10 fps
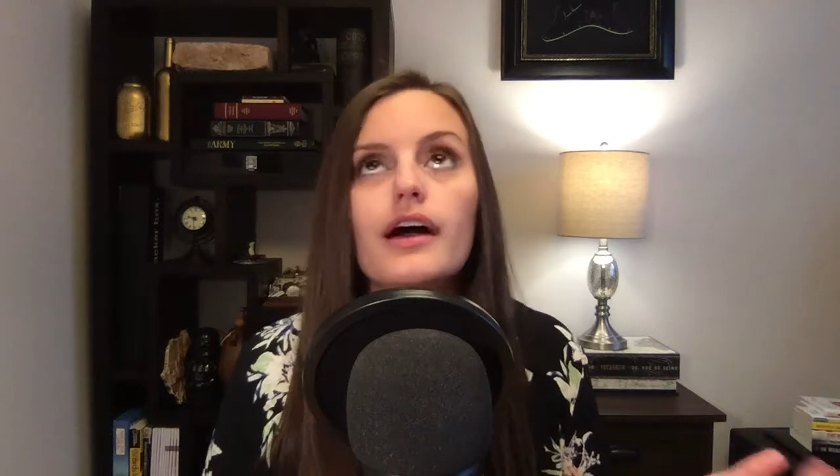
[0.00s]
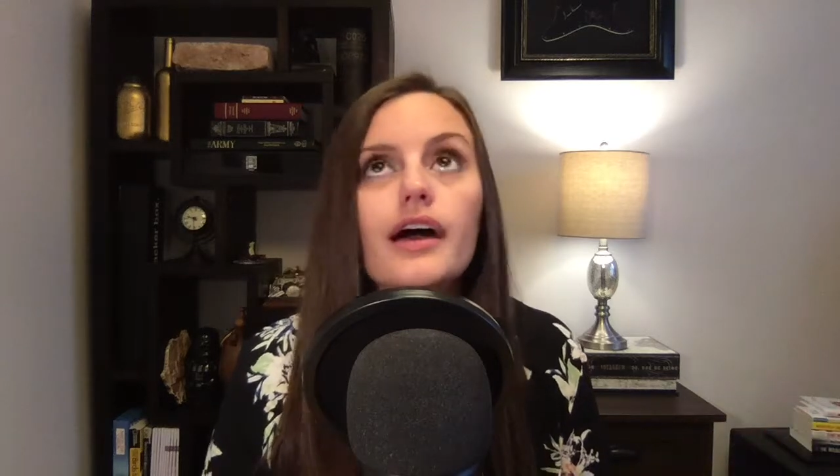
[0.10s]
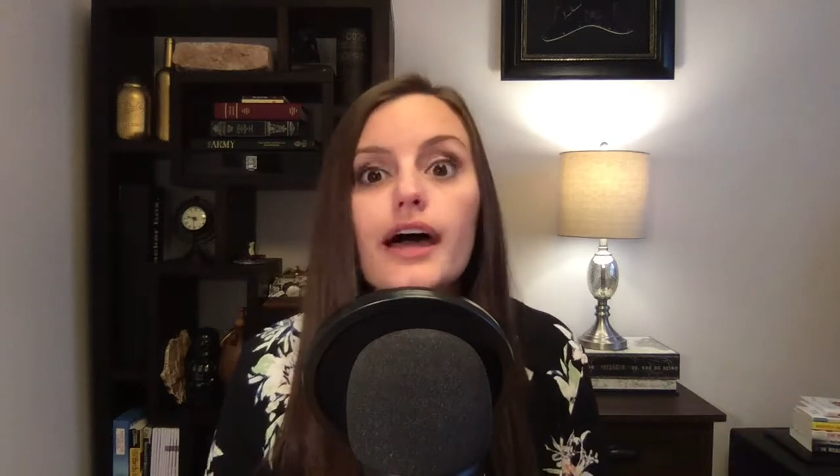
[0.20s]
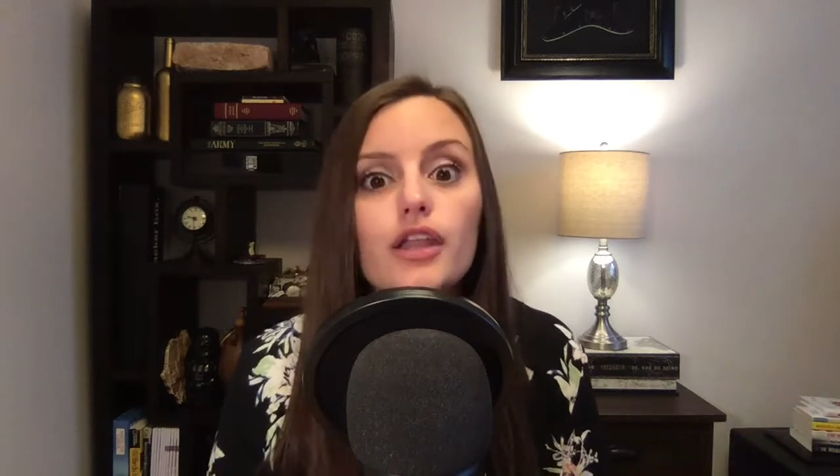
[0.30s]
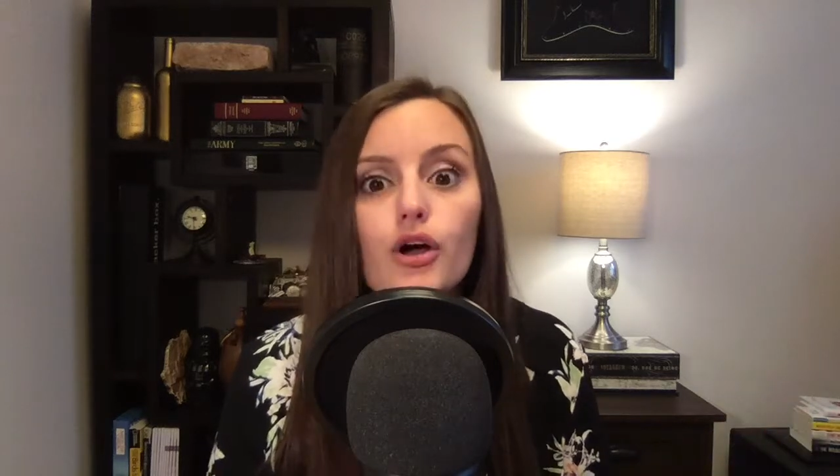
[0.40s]

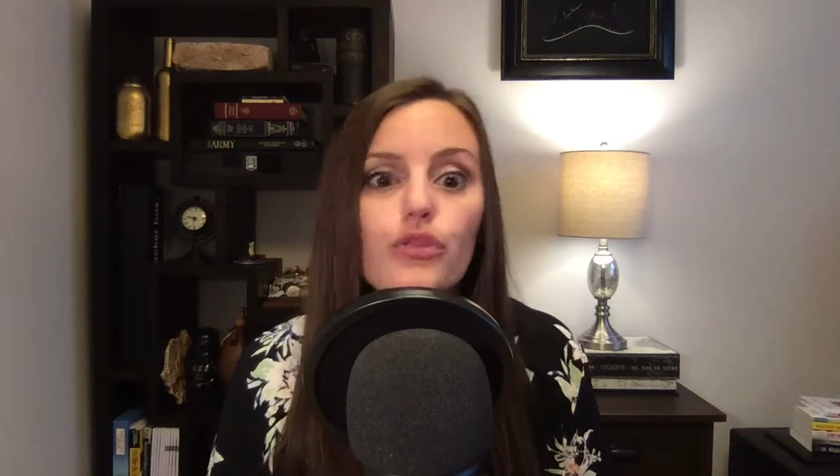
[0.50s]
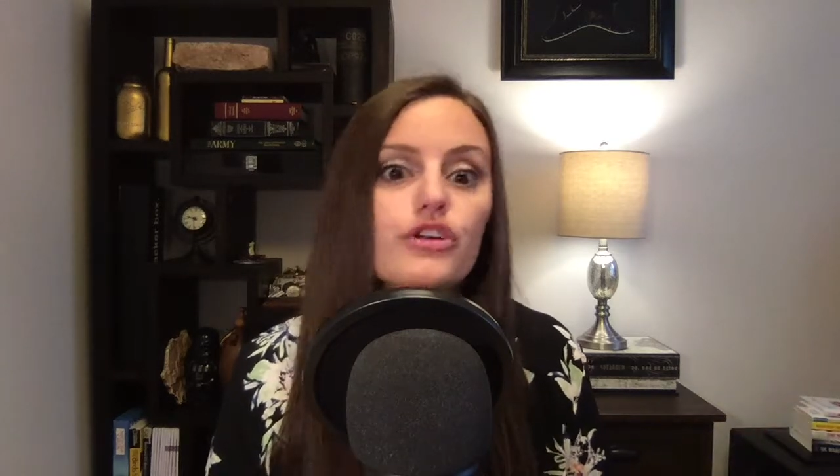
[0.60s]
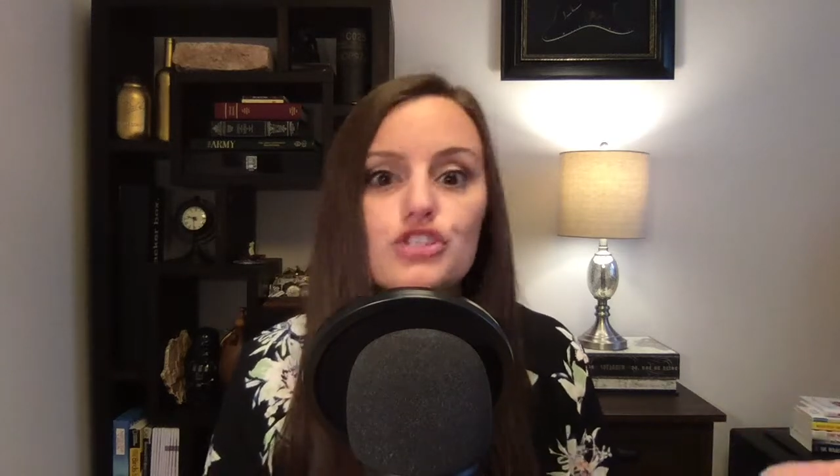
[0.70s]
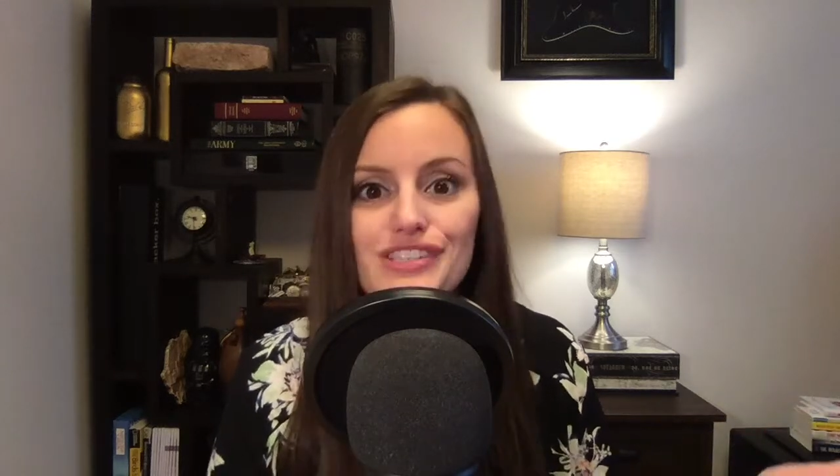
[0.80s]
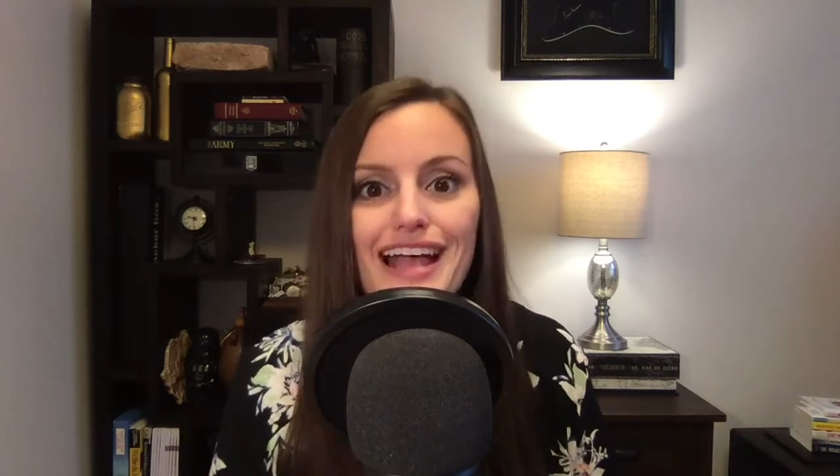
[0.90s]
Hello, they're
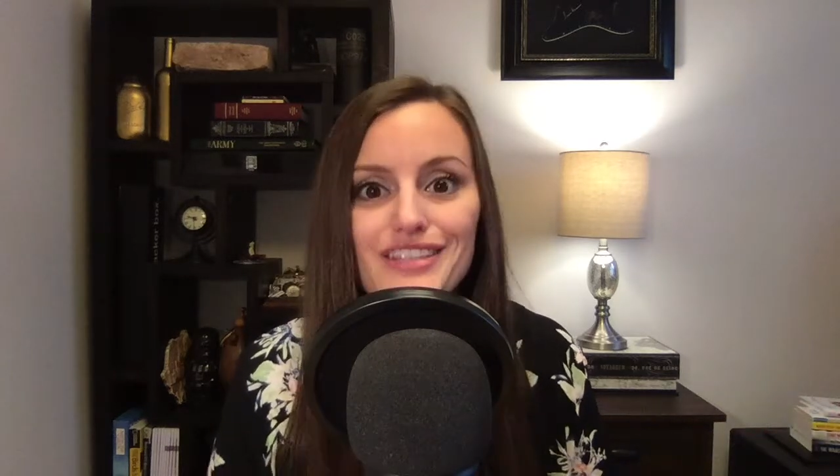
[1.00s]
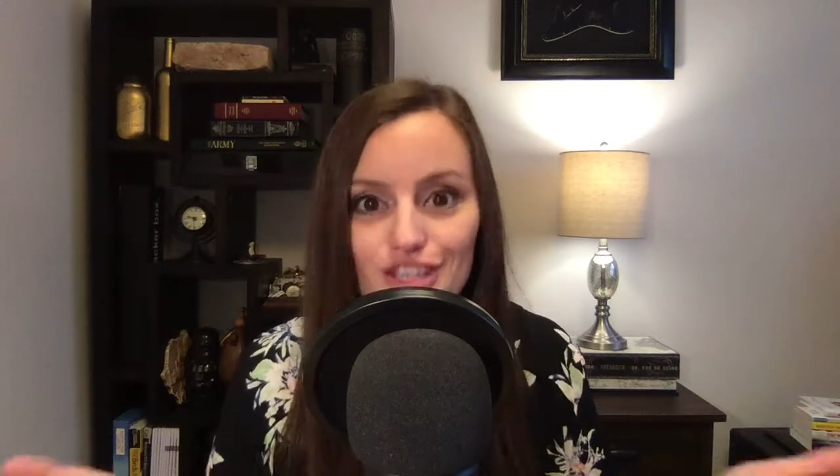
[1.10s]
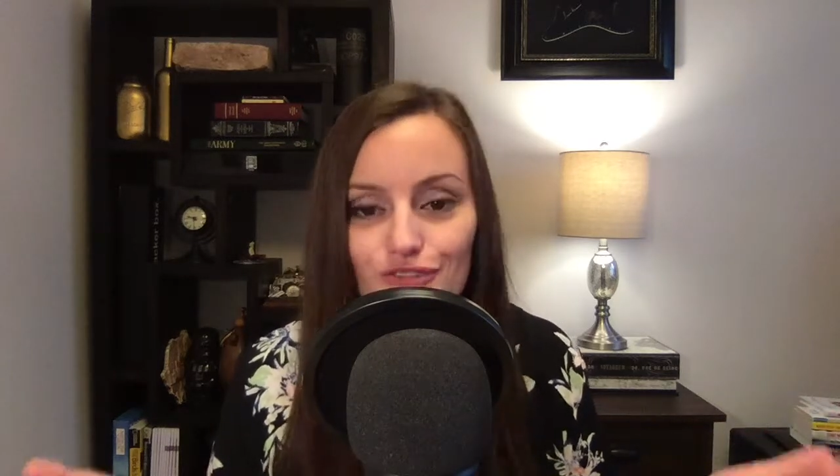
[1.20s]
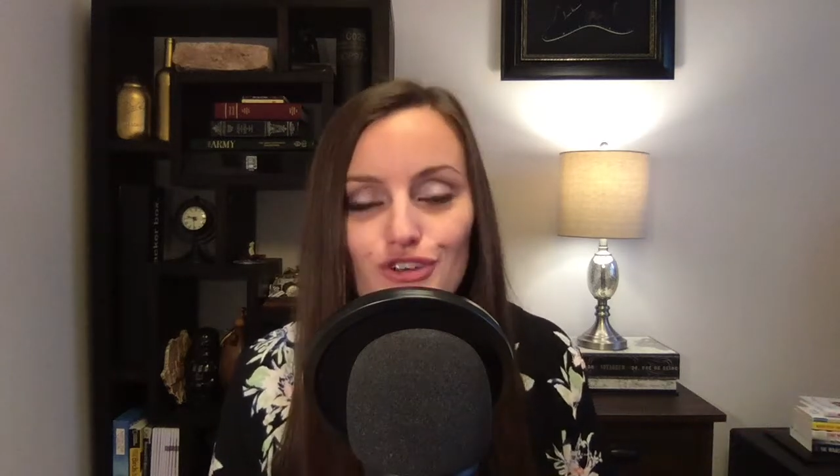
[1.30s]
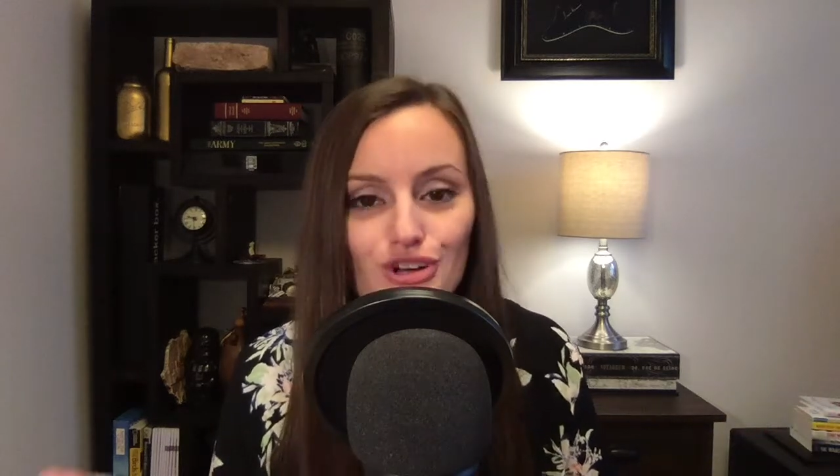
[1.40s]
just
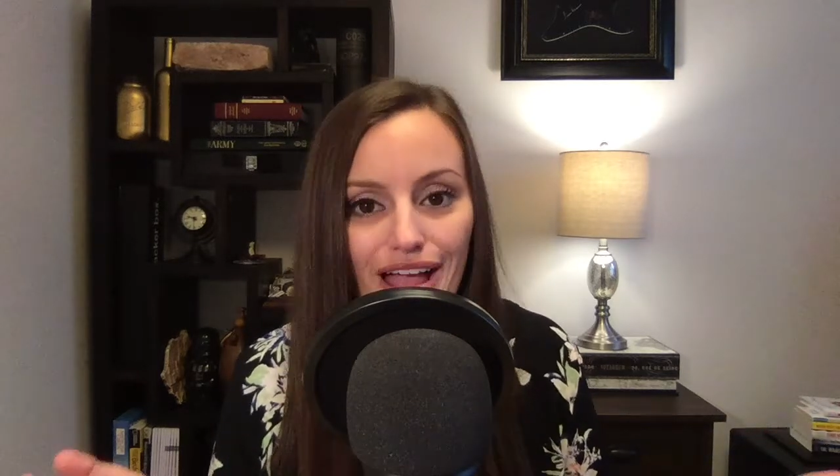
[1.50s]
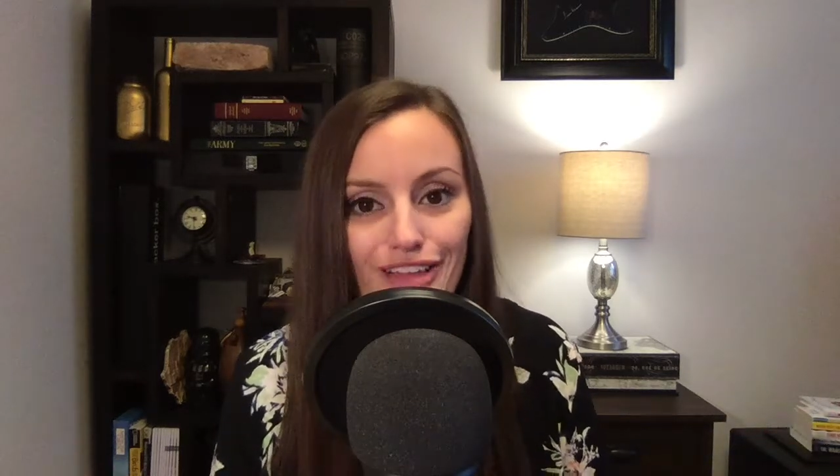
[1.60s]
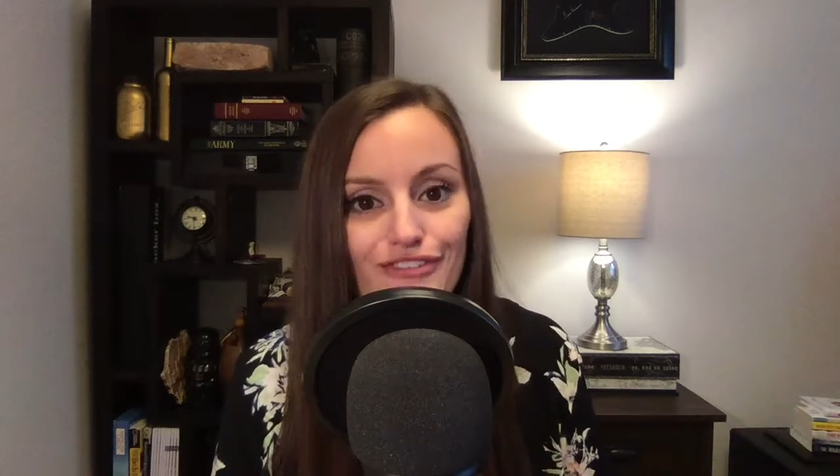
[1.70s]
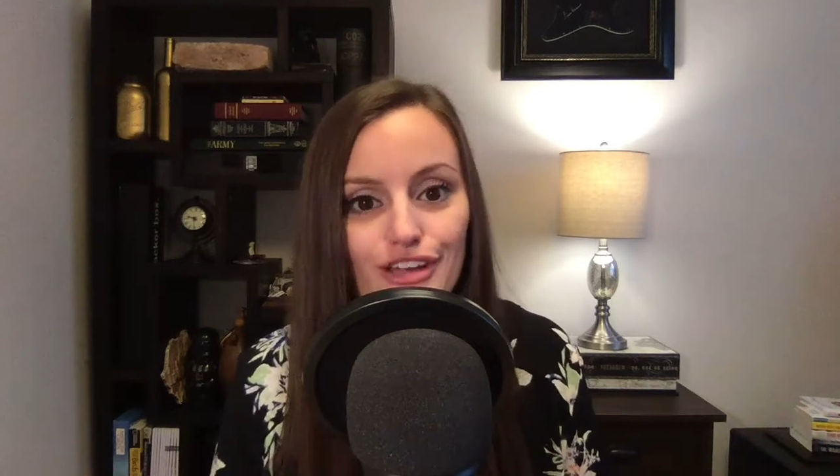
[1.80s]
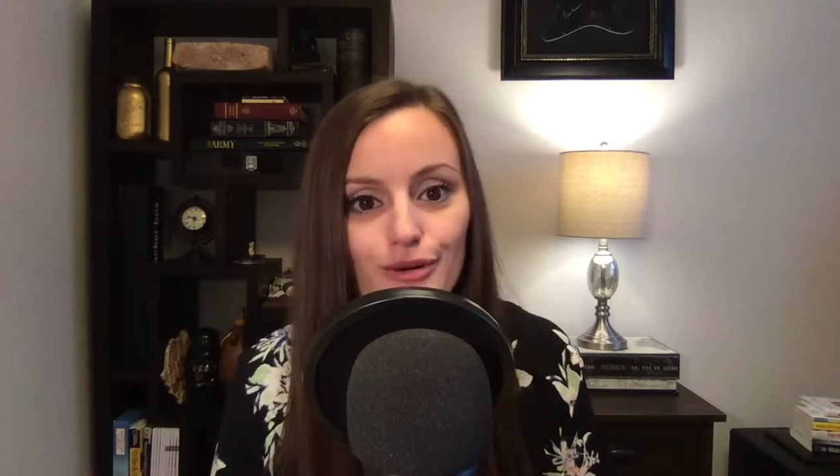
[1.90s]
asking for your
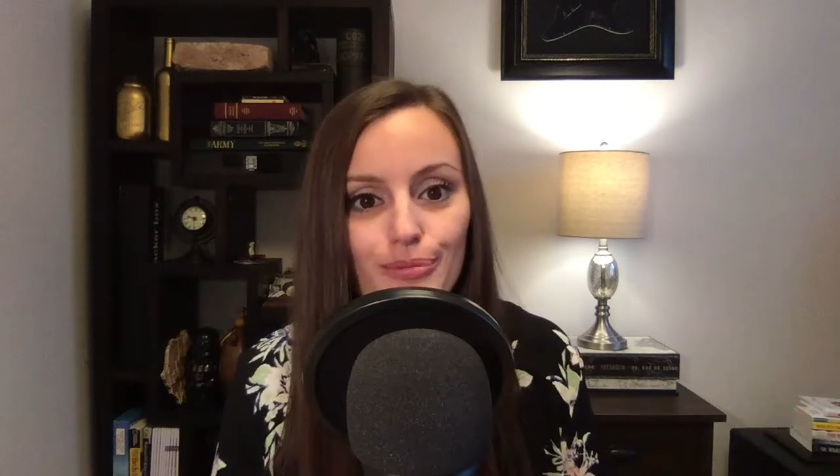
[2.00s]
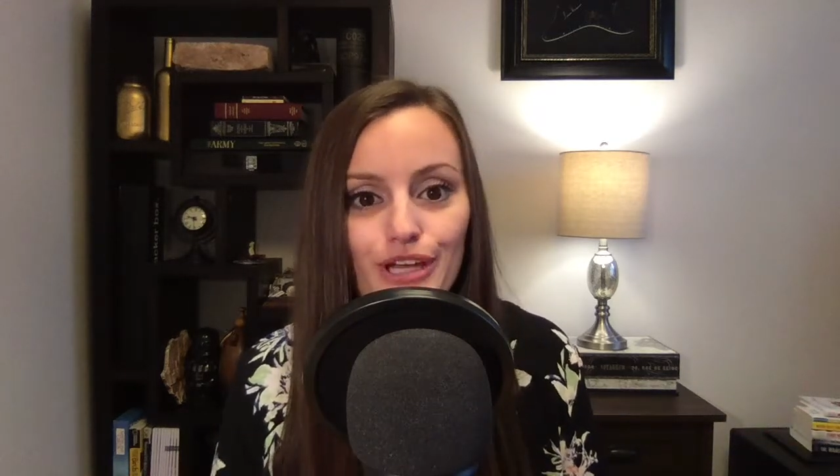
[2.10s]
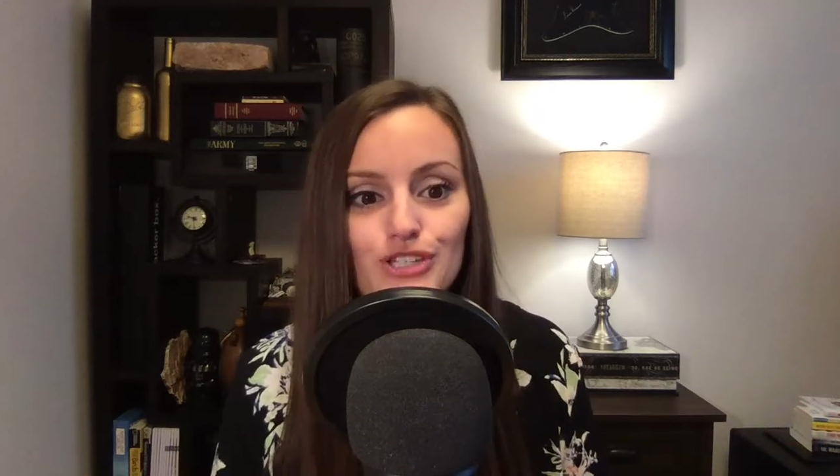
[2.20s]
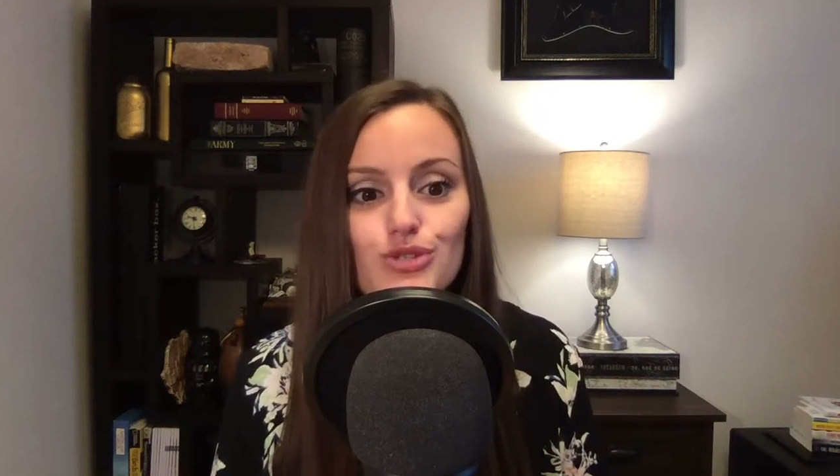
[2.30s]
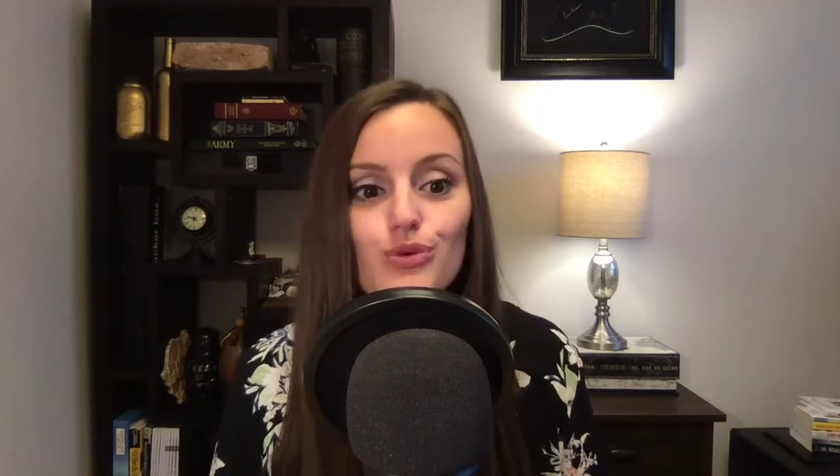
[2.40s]
elevator pitch,